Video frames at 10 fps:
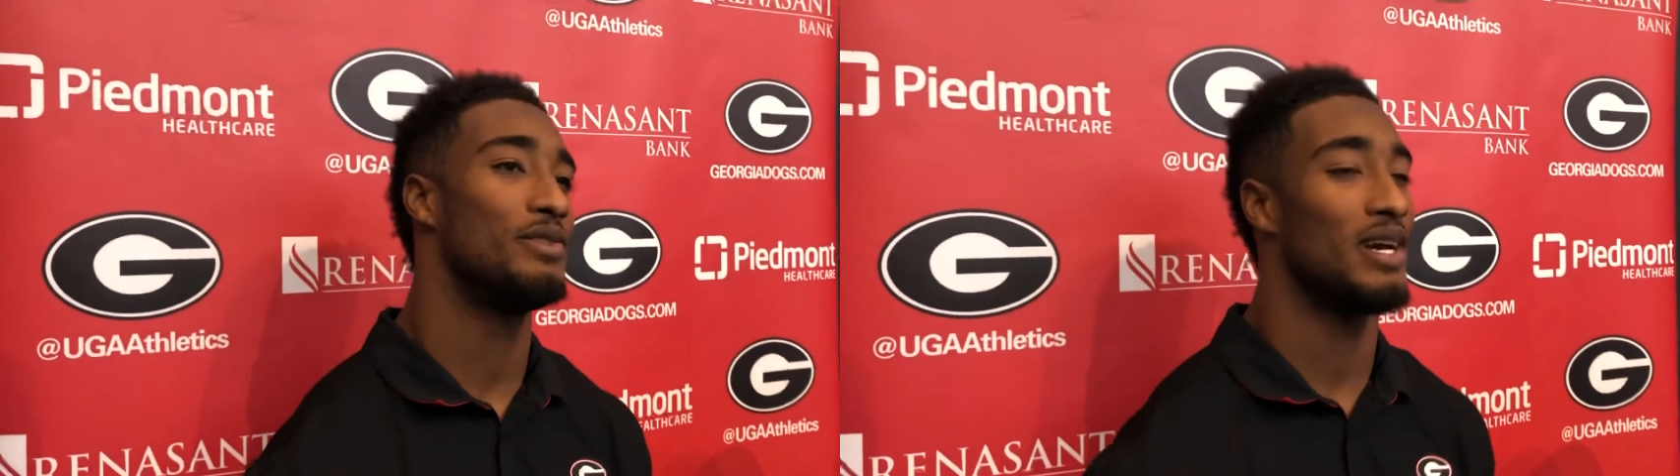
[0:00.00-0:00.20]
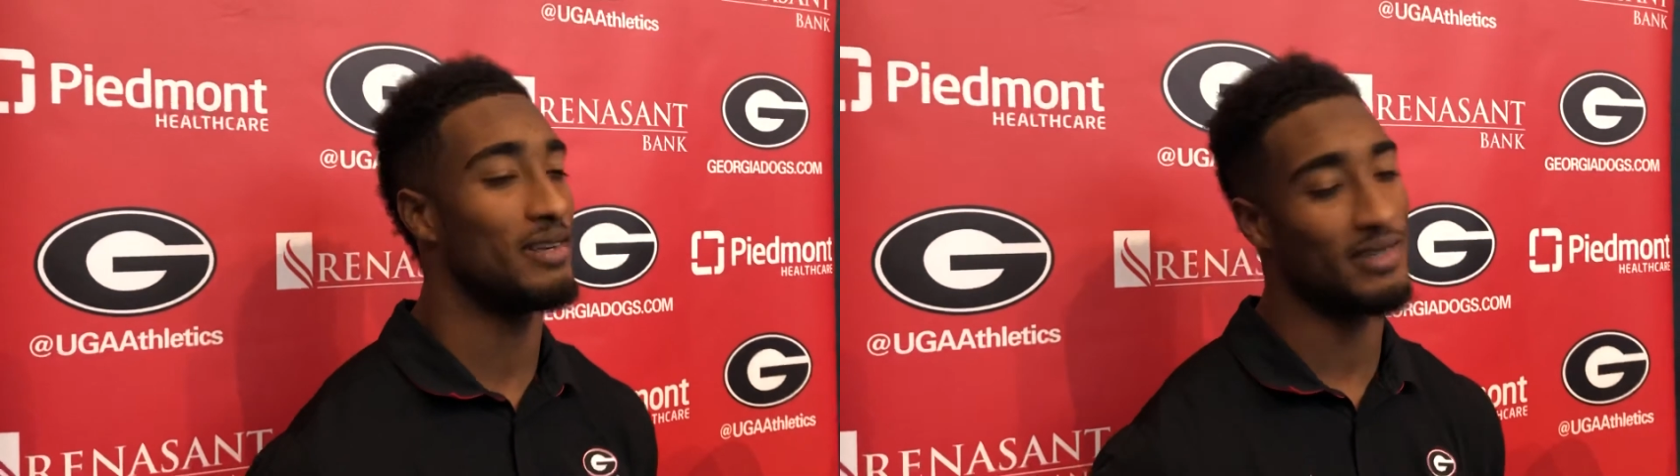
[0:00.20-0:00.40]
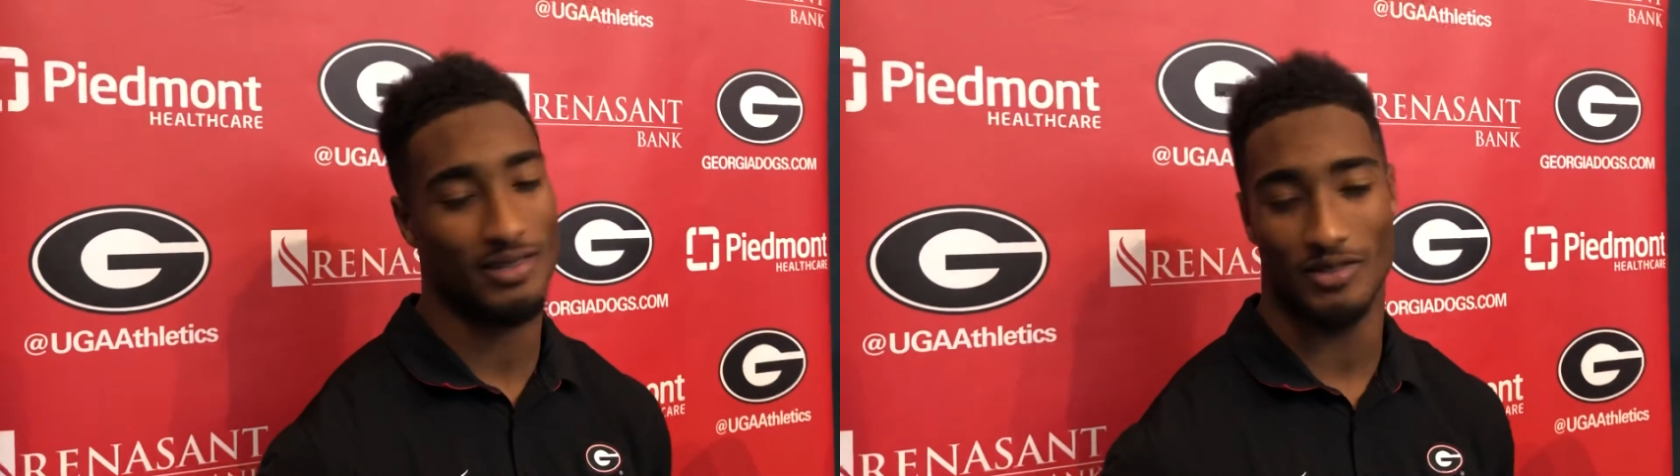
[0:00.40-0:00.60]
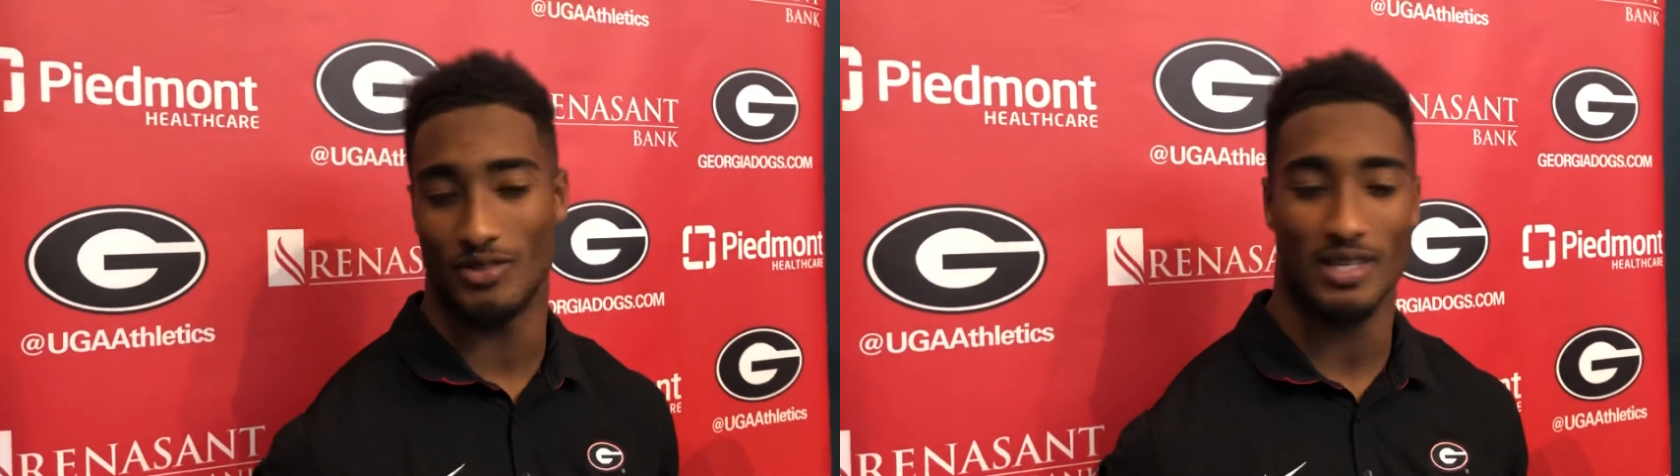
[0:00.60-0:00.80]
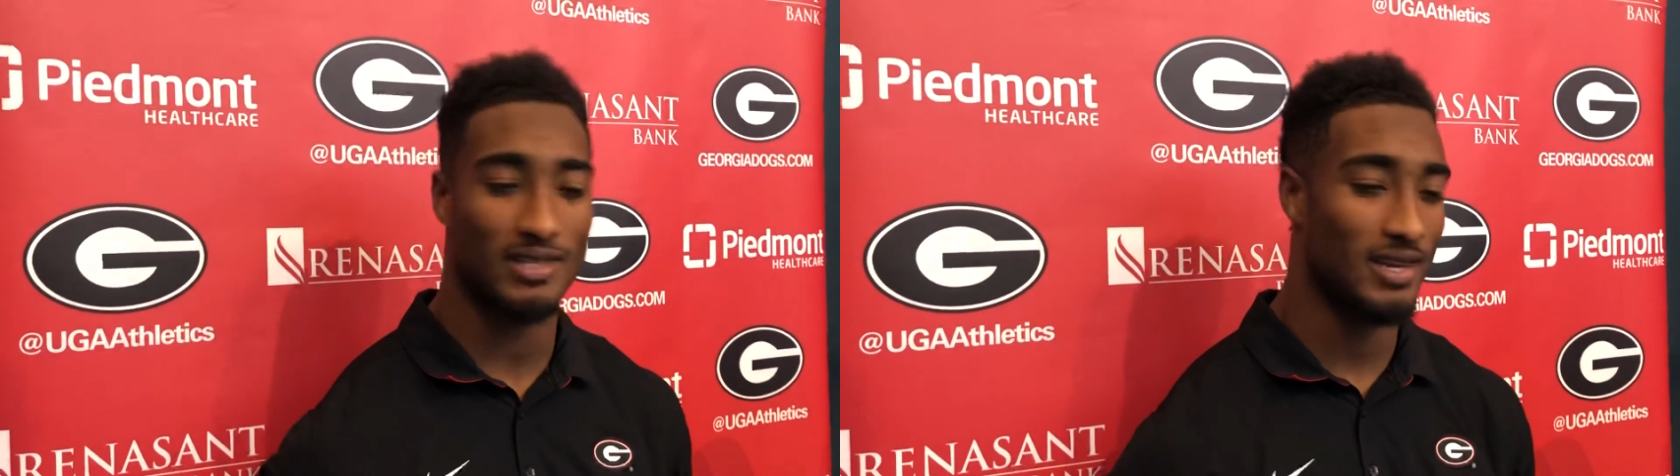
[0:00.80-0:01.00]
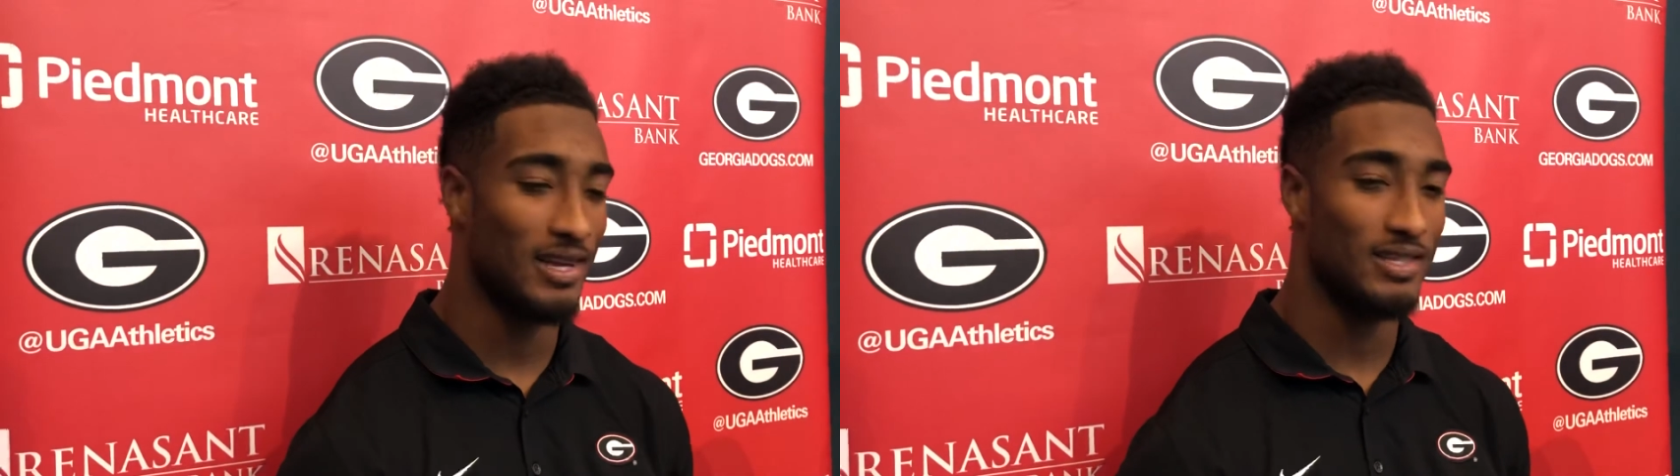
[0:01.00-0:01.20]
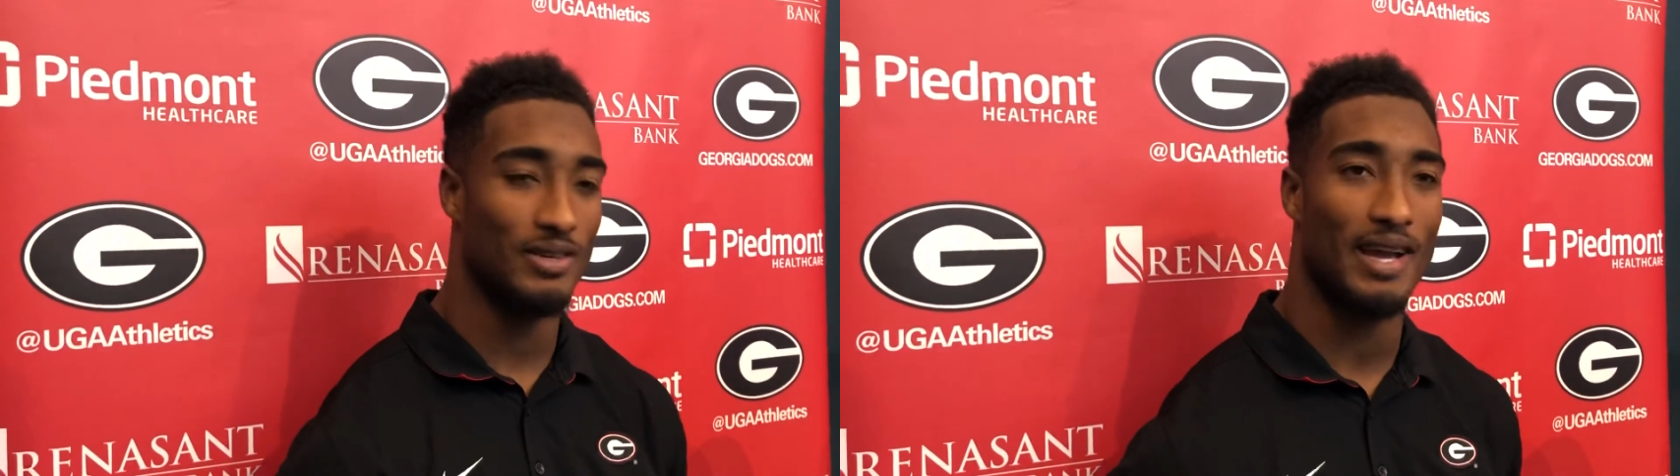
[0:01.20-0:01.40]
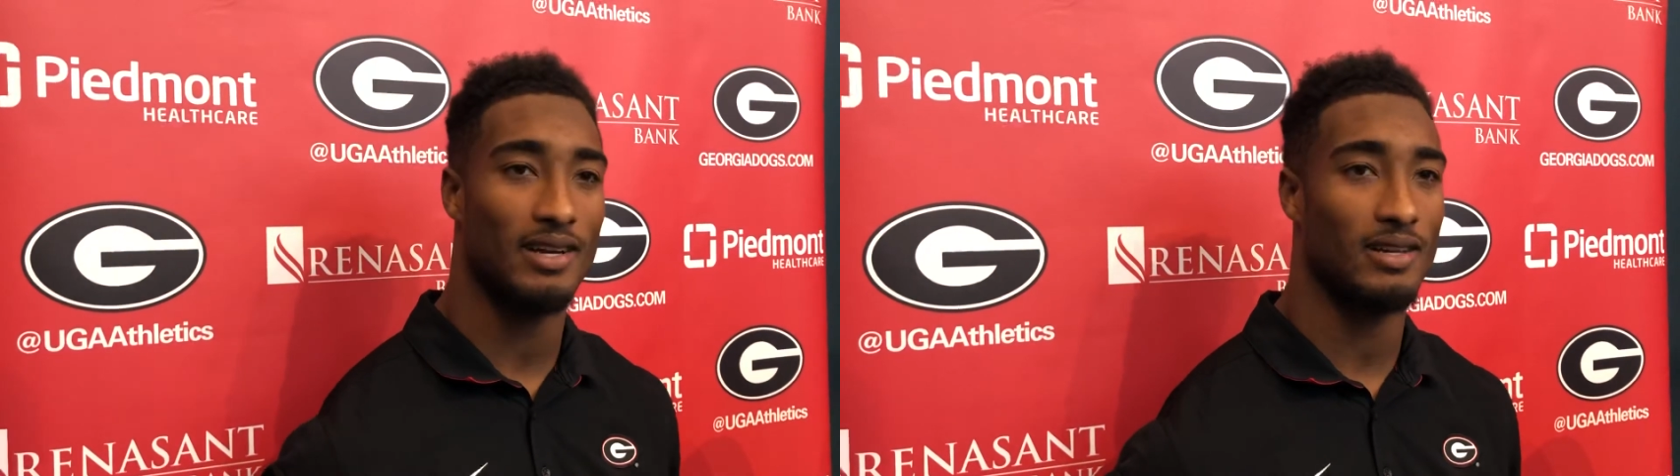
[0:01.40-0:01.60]
you got you dress nice nice, you
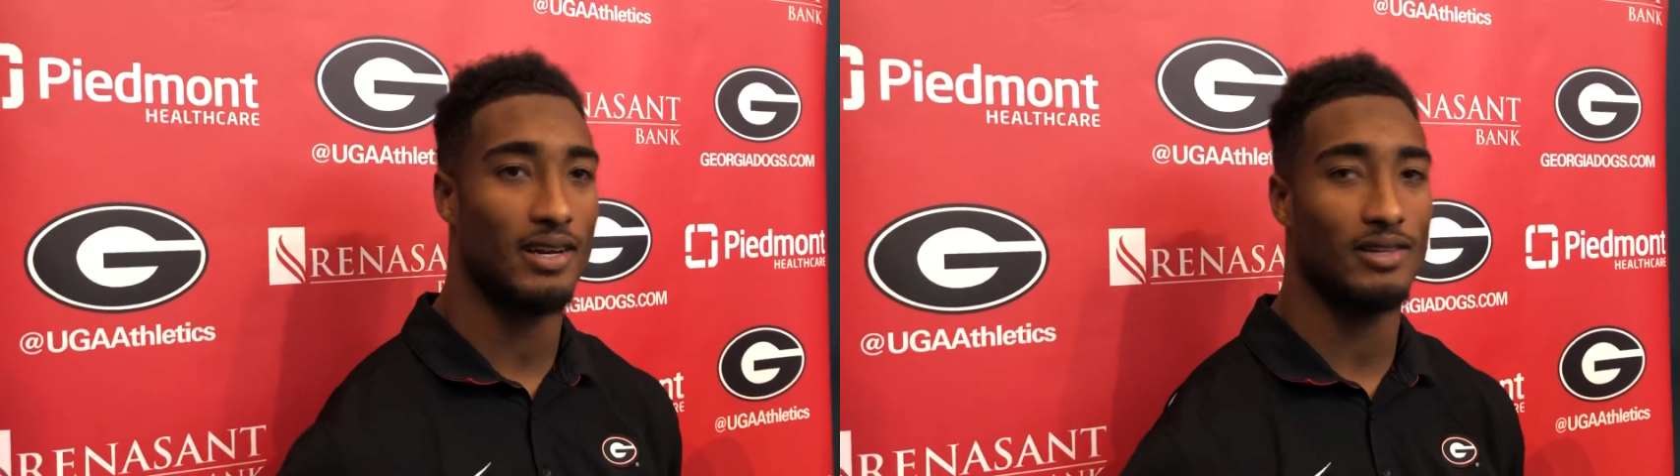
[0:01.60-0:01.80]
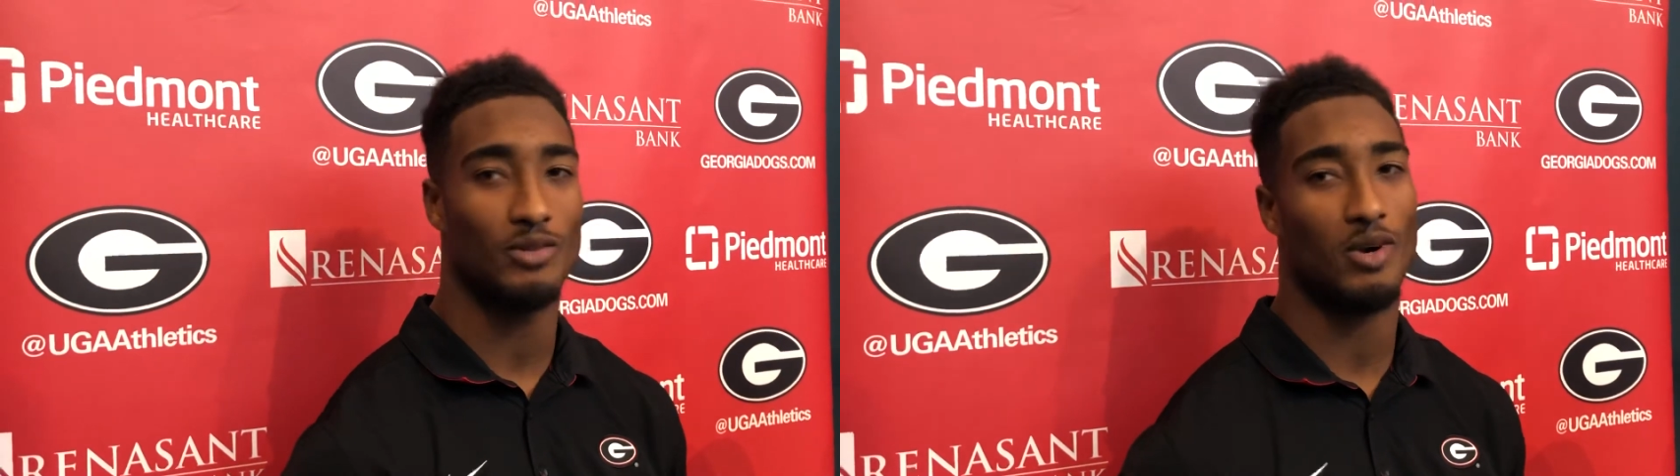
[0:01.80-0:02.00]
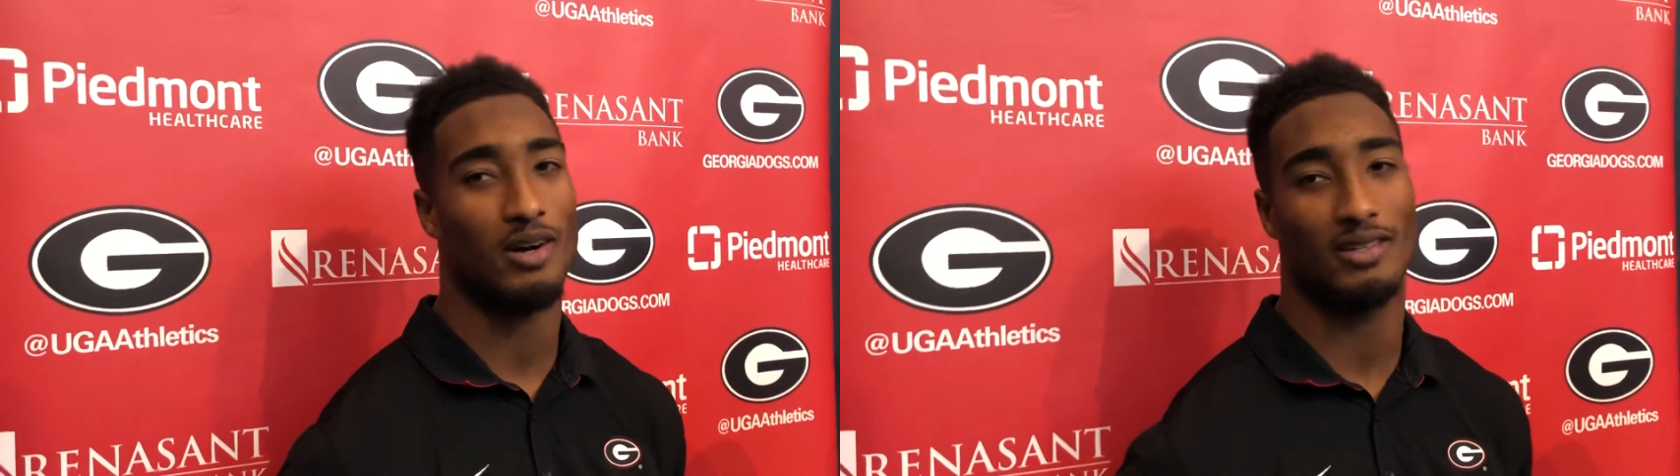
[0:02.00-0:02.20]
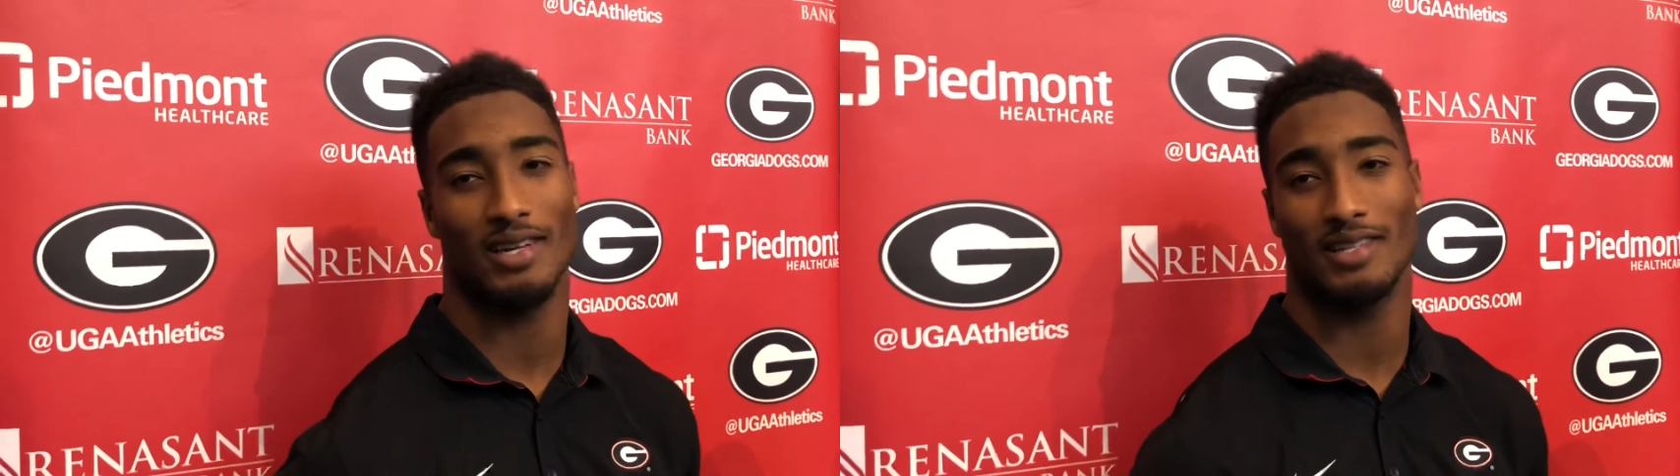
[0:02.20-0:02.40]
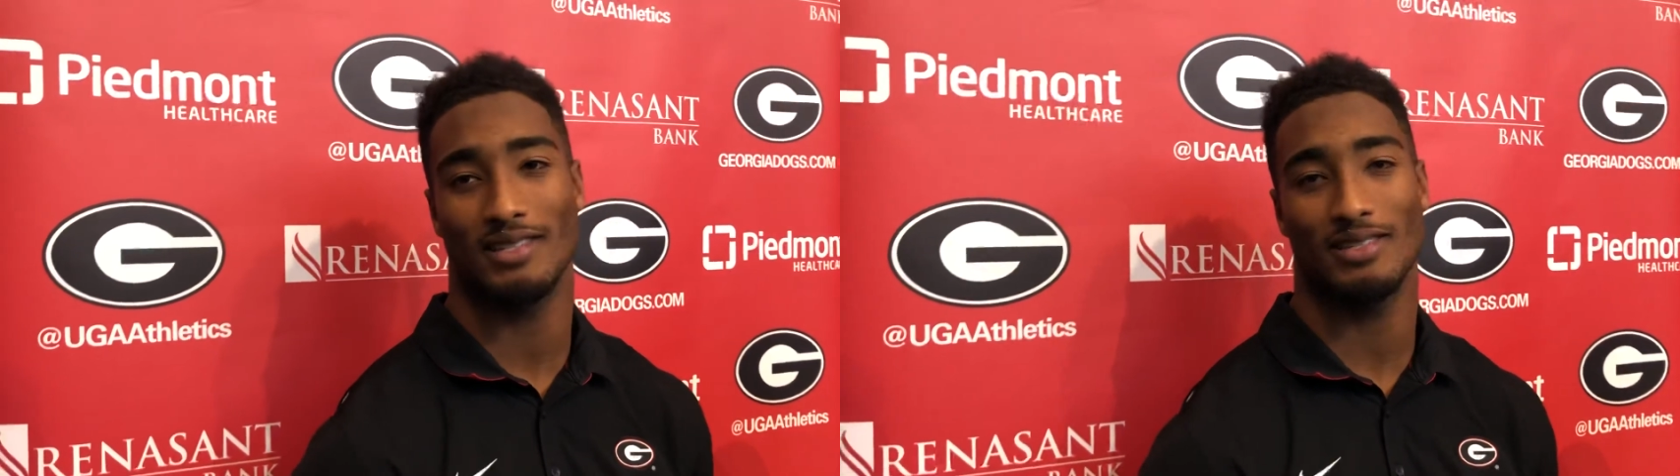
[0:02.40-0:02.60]
act nice, you walk nice,